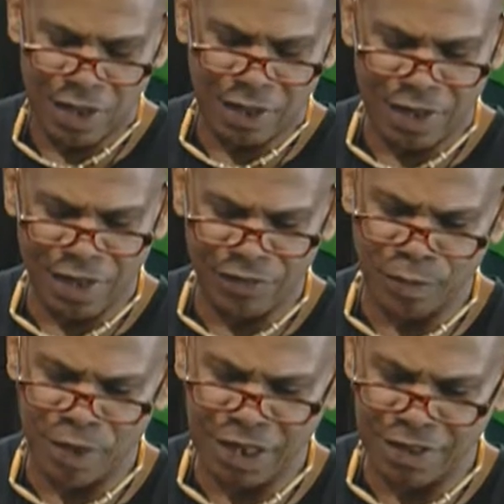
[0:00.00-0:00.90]

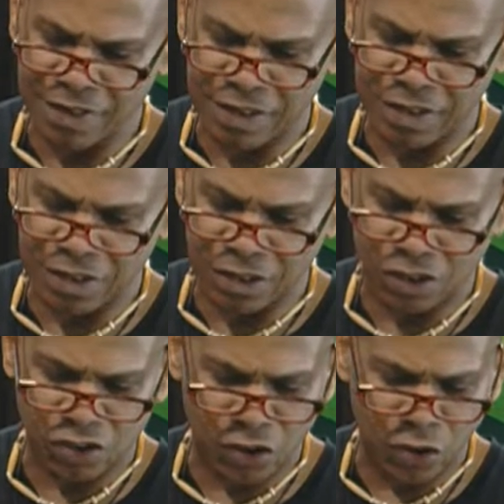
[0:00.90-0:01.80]
11 minutes into the
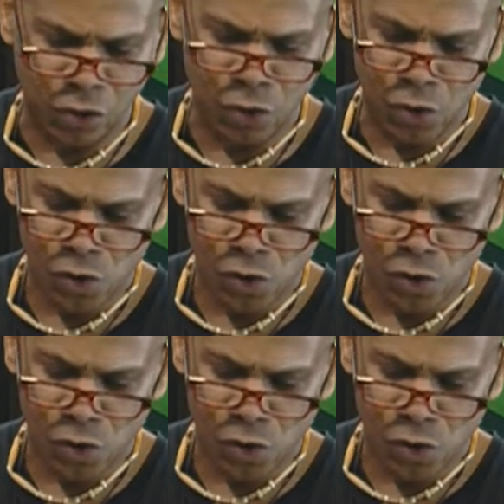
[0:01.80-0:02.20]
show.